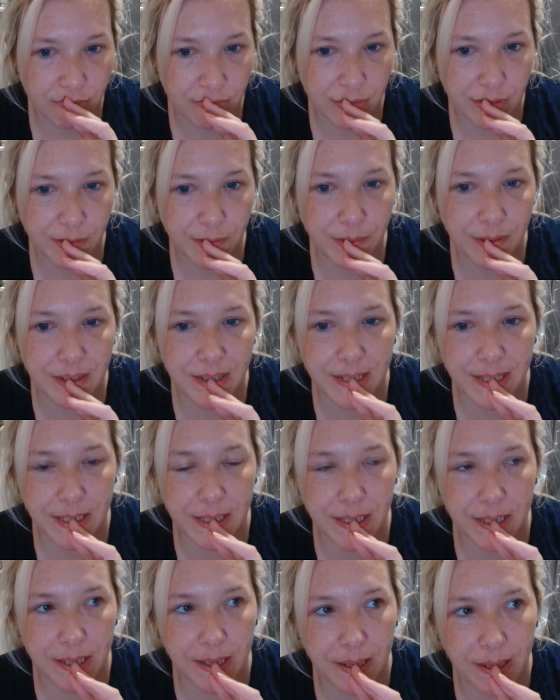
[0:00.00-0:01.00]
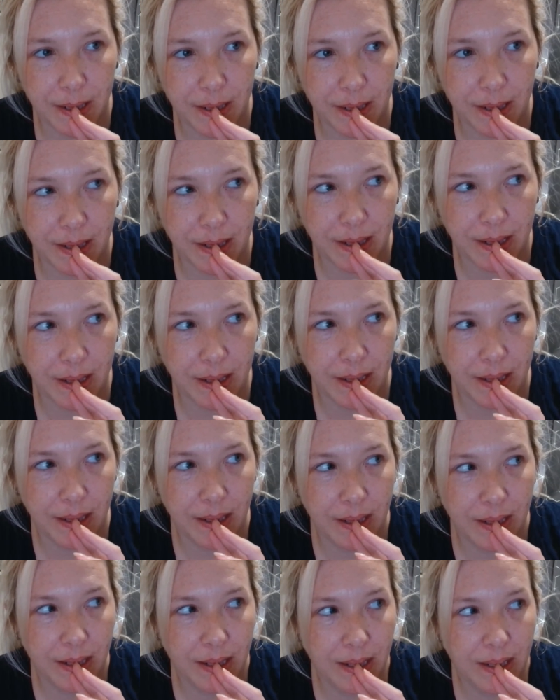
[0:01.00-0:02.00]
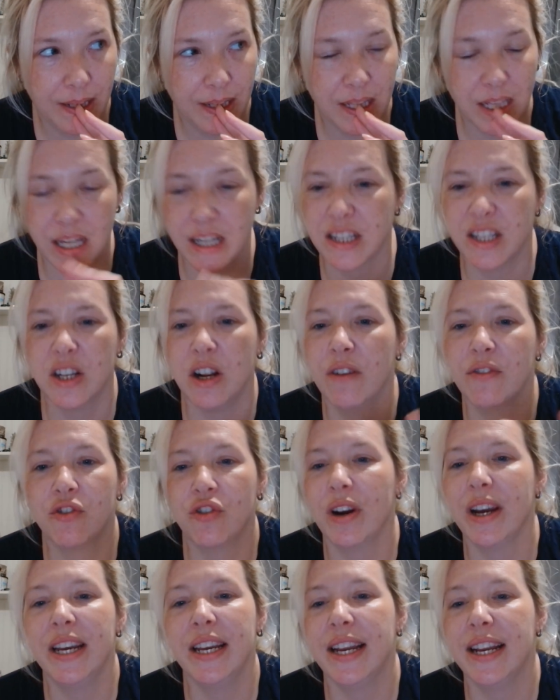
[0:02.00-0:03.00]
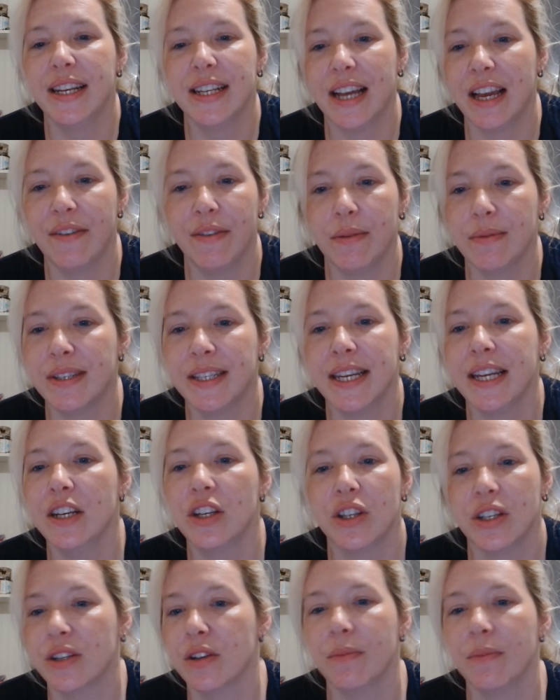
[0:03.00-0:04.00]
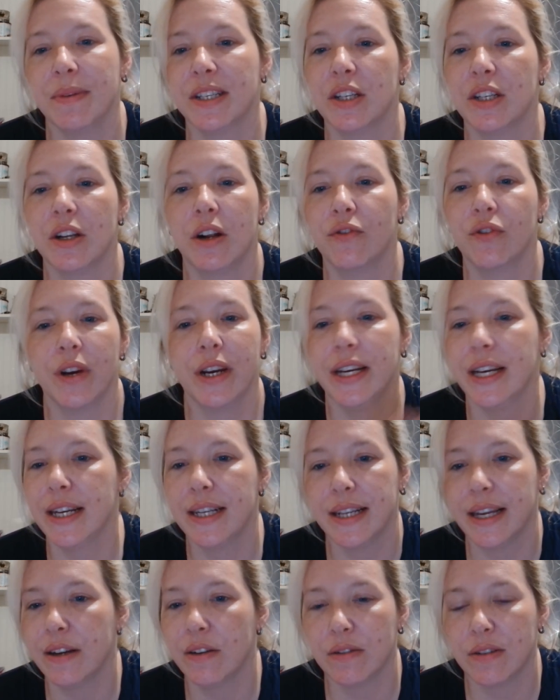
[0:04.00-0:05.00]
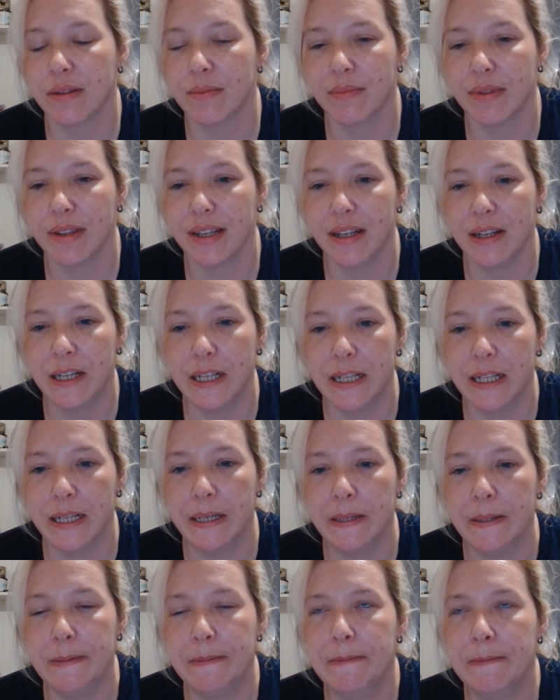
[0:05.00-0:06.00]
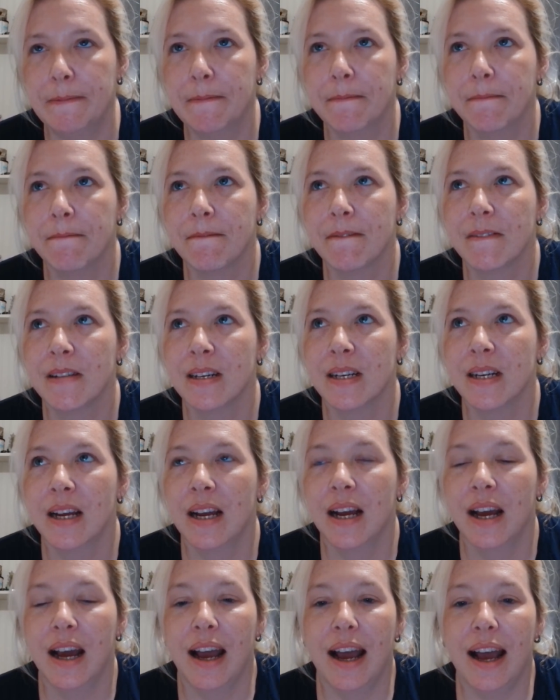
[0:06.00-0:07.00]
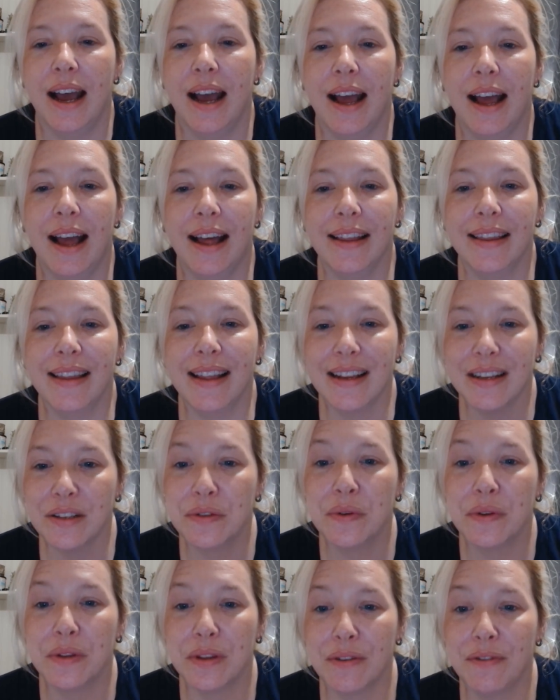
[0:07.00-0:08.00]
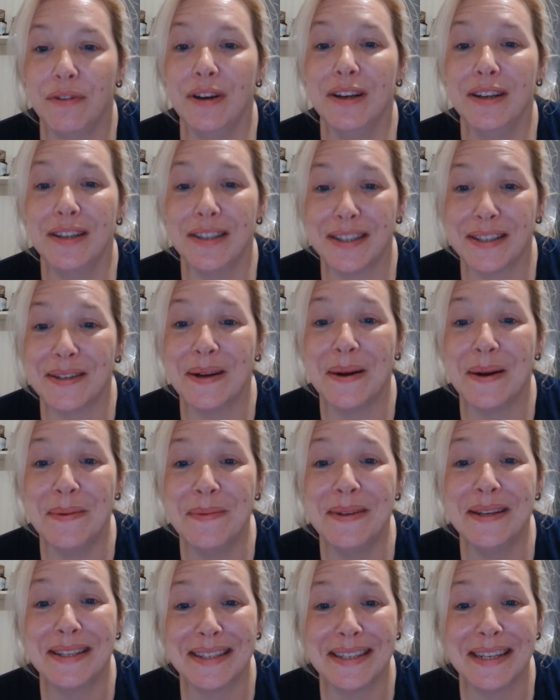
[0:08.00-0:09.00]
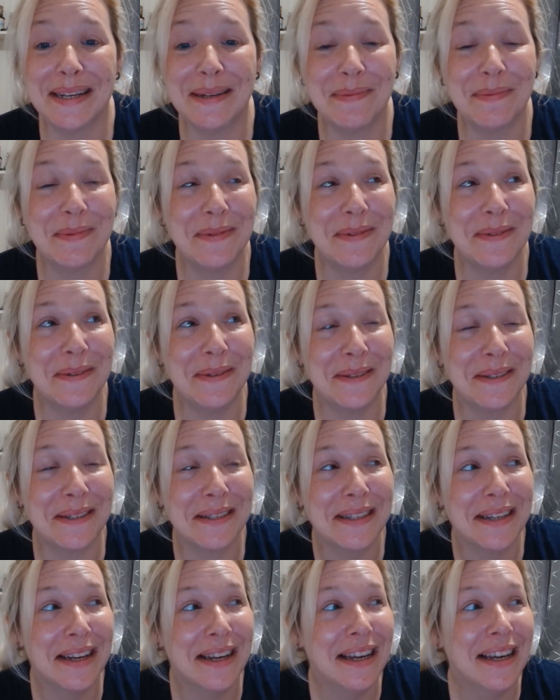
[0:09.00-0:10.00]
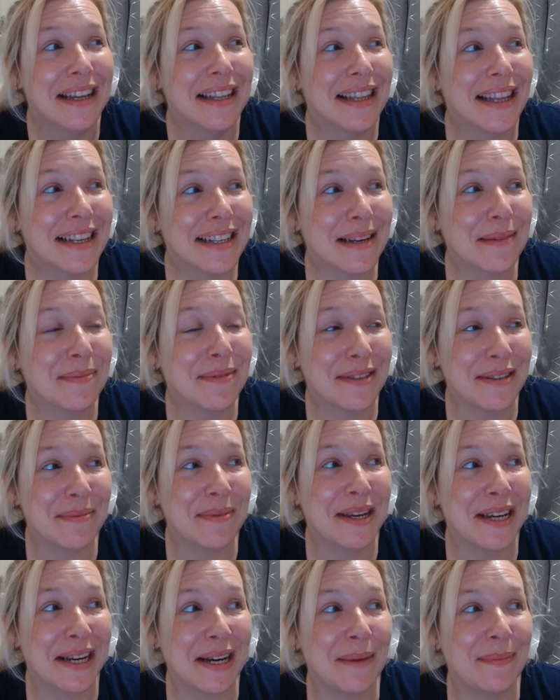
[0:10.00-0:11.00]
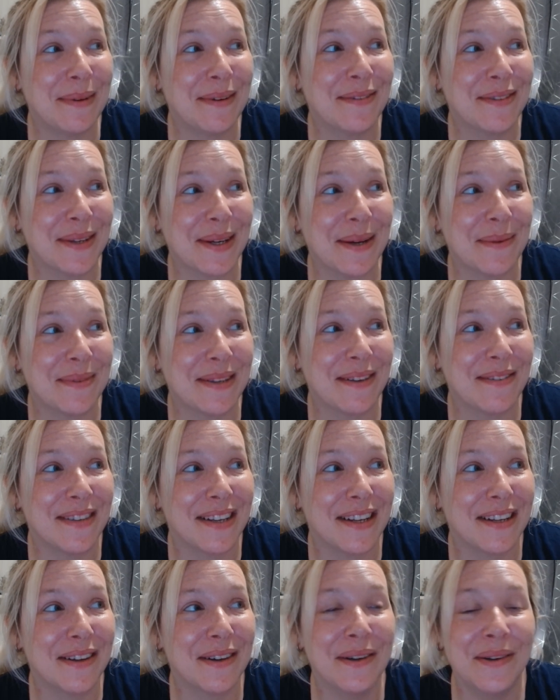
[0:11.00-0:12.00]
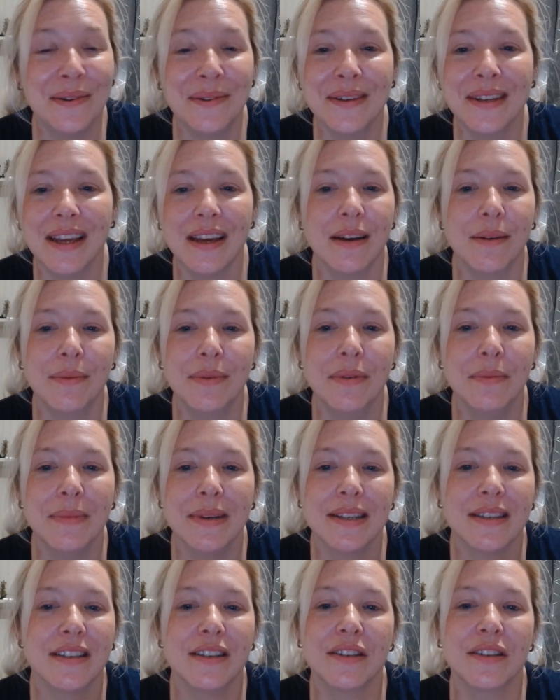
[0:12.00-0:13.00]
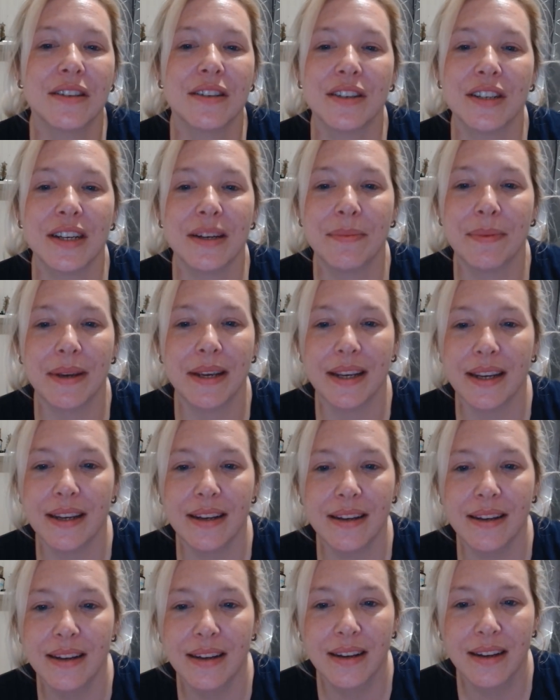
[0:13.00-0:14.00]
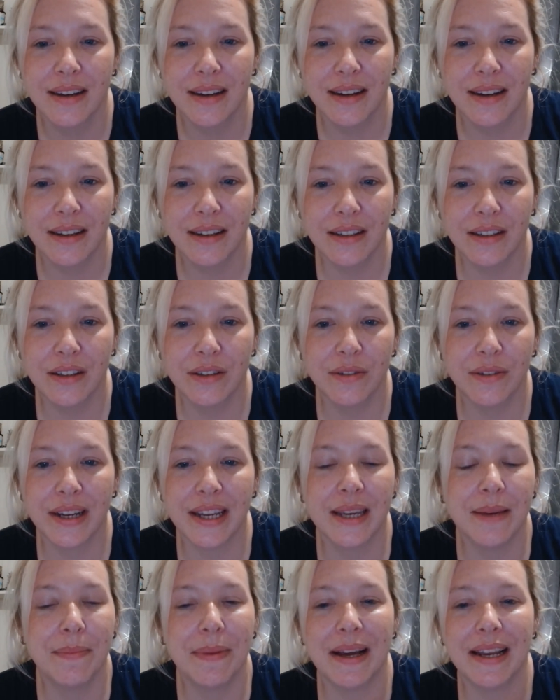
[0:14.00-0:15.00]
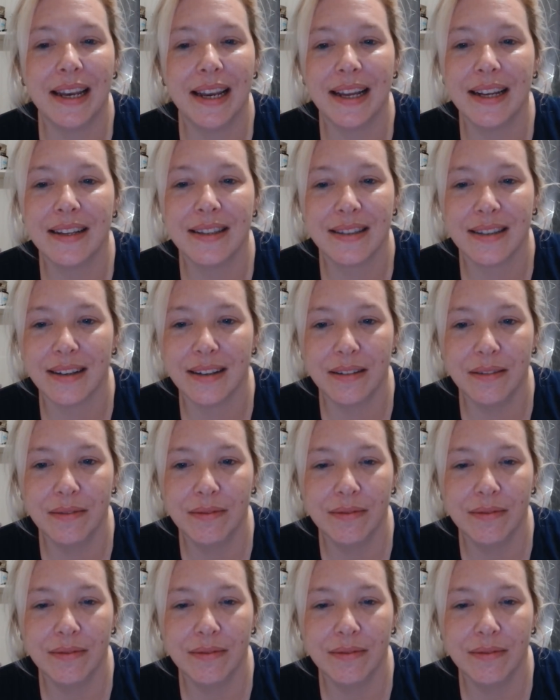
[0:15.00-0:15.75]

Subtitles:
Where is that? Like staff training day. If it was teachers, it would be staff training day or something like that. And that's not the first time that's happened. That's happened to me a couple of times. They've said, oh yeah, we'll message the GP, you'll hear back later.